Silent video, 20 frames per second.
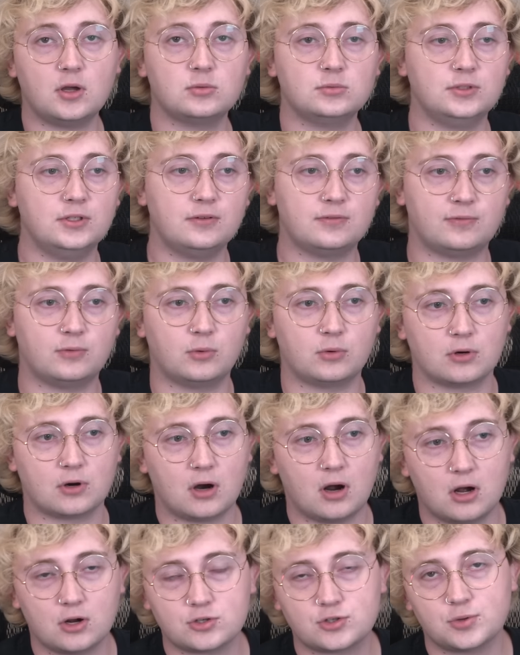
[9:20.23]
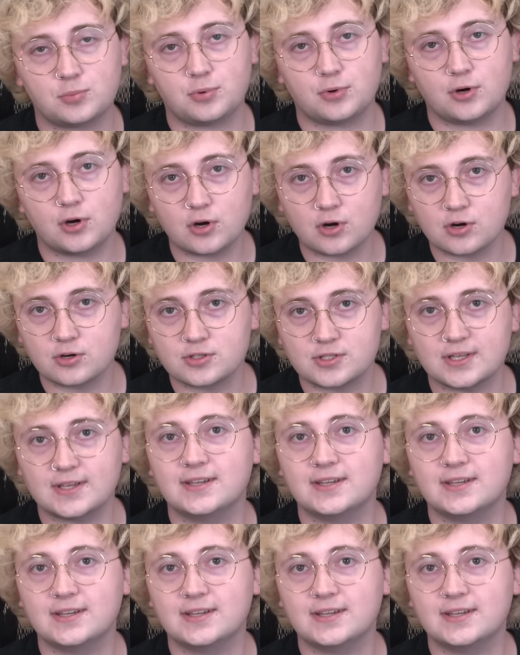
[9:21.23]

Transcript: only for entrepreneurs,